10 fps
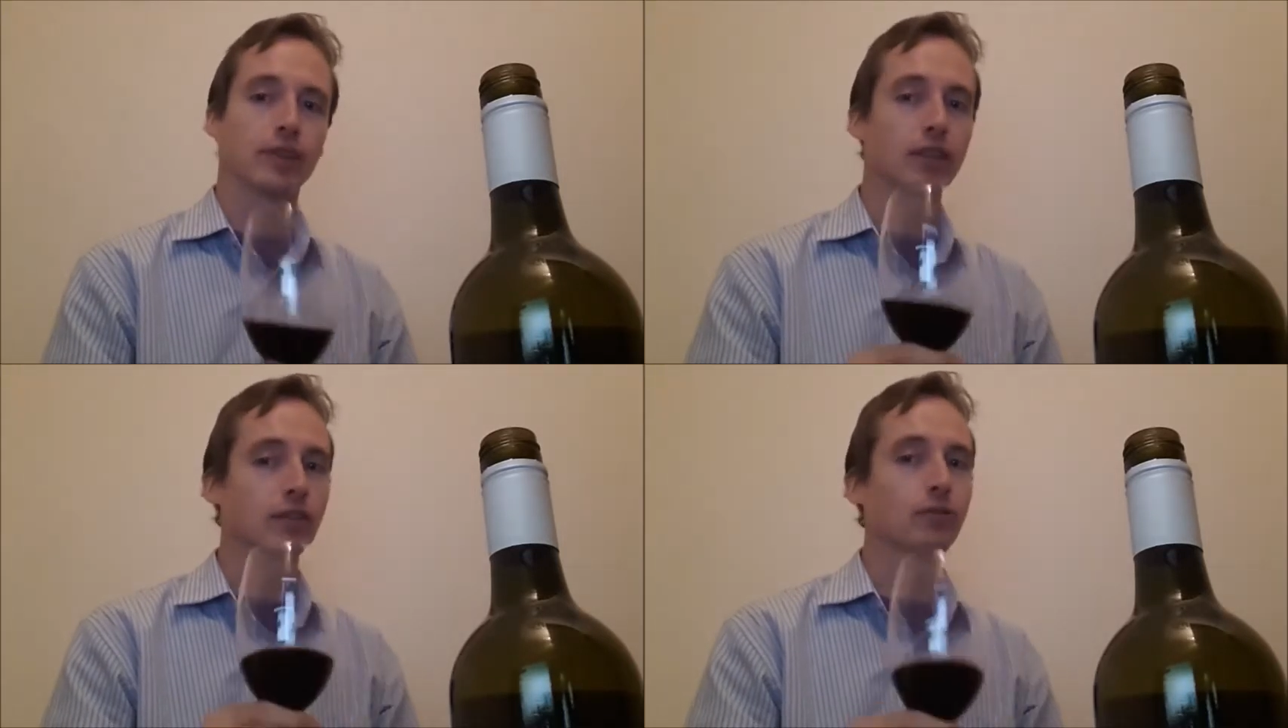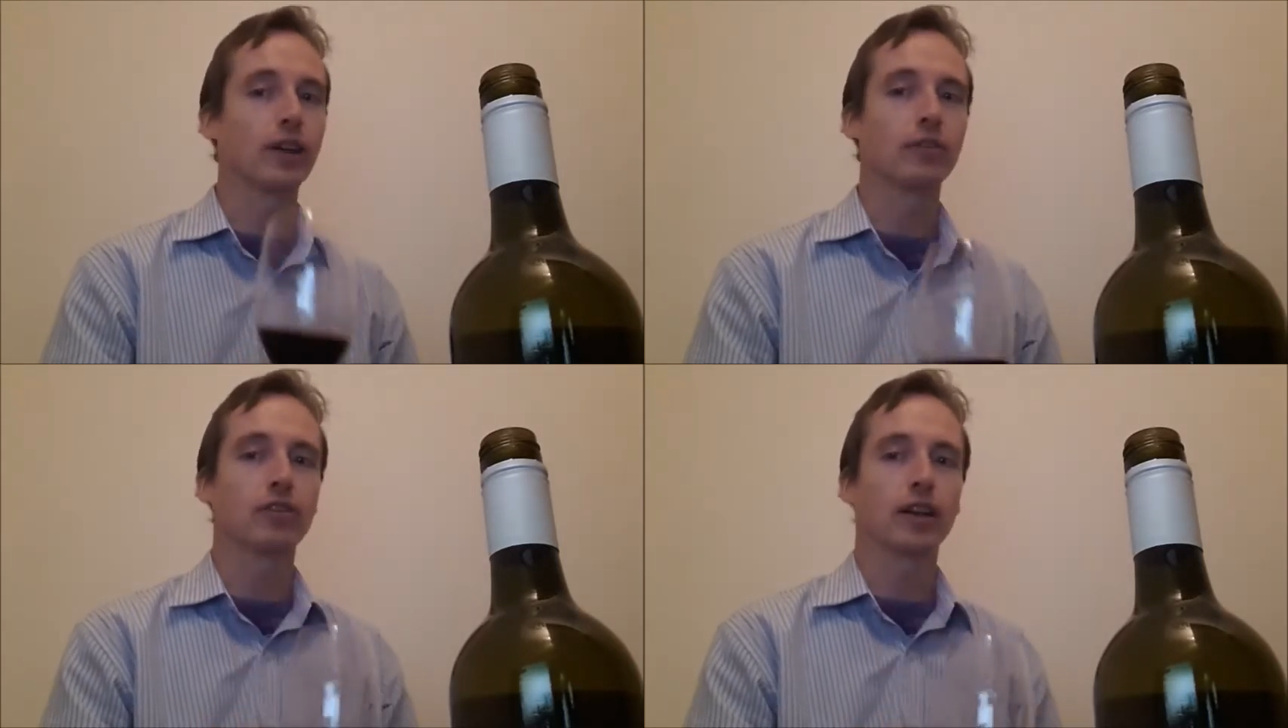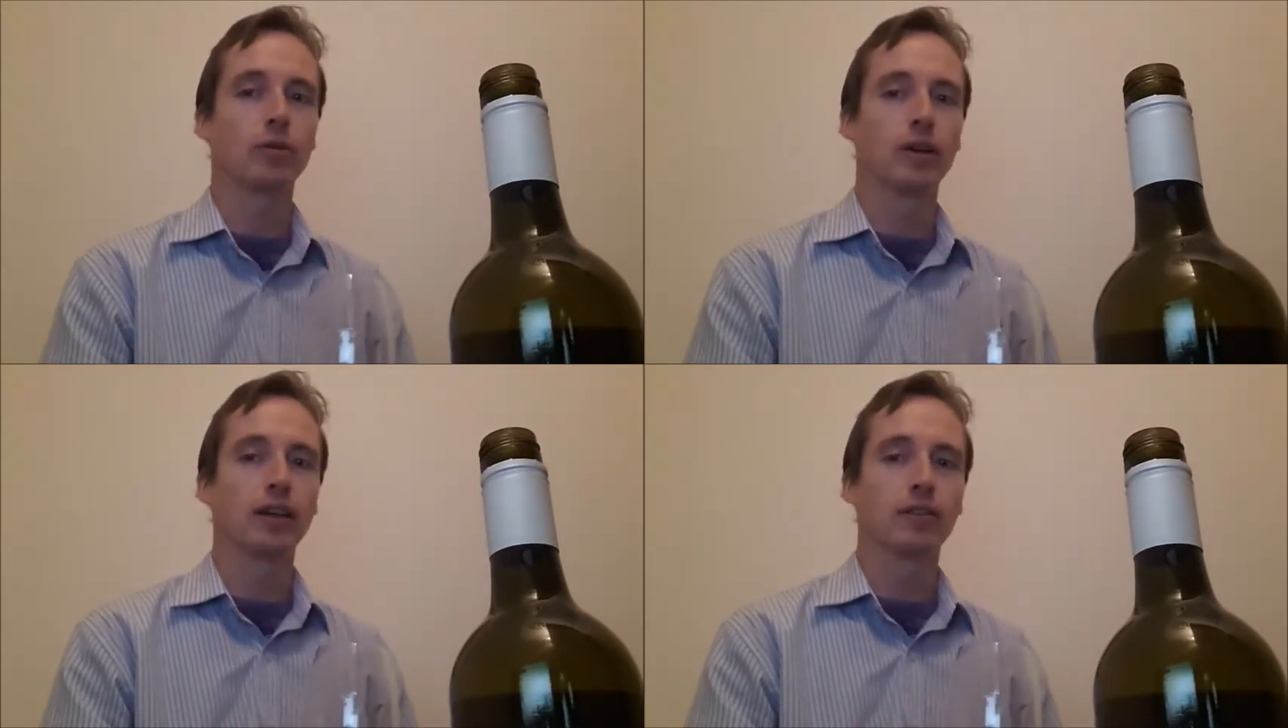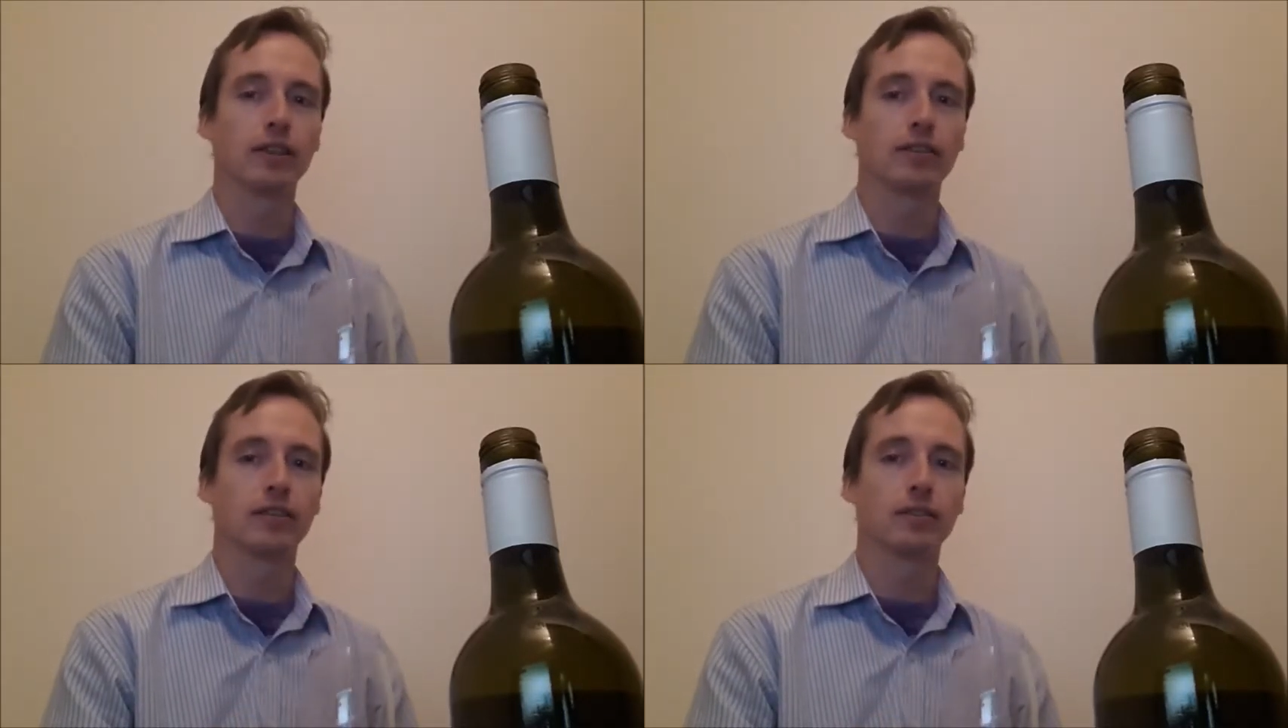It's a 5-star
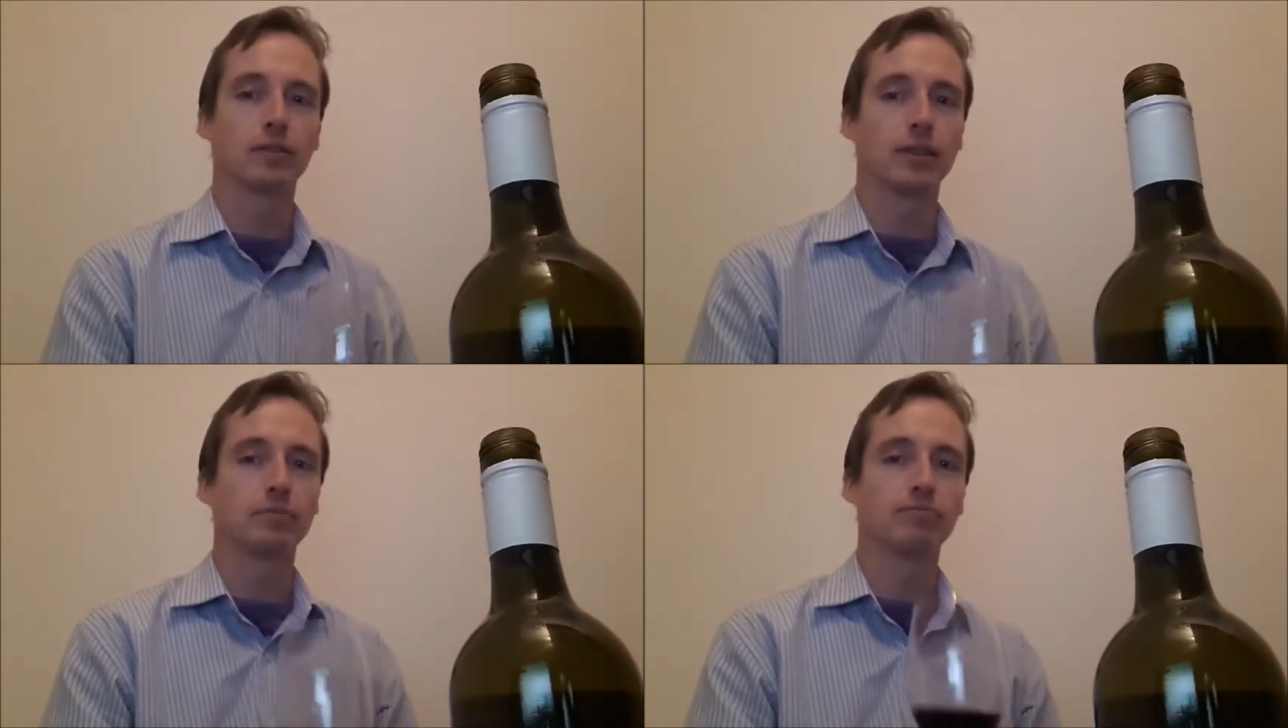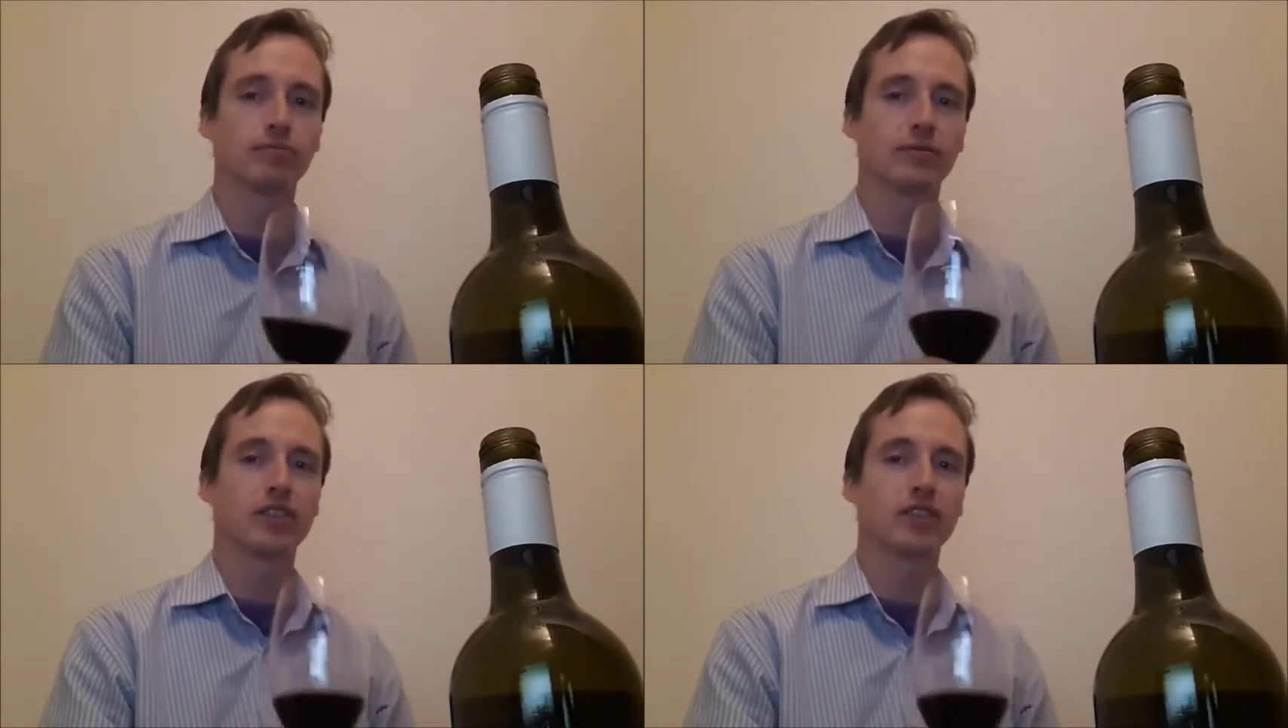winery, so